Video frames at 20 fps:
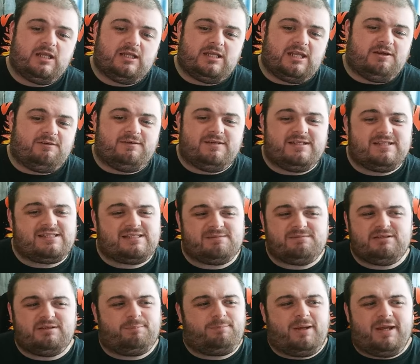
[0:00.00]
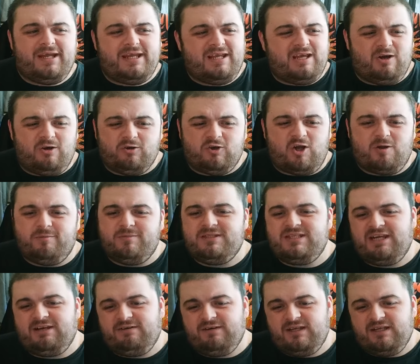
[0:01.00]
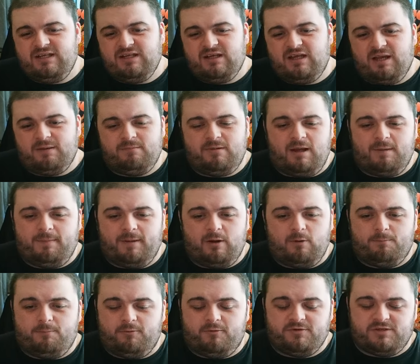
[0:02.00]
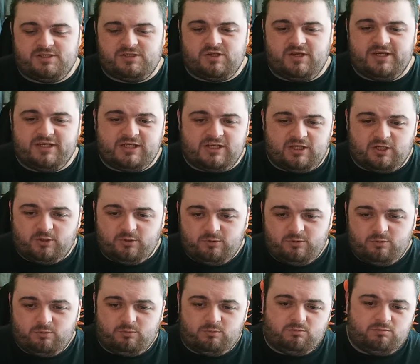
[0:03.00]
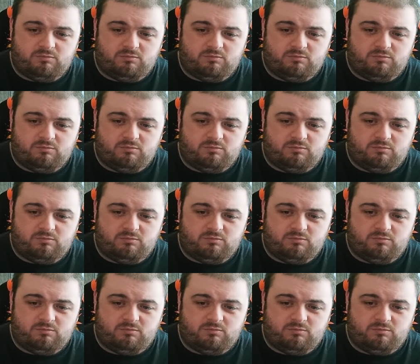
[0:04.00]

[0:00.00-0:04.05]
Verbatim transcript: There is some debate on commentary about Boris's IQ,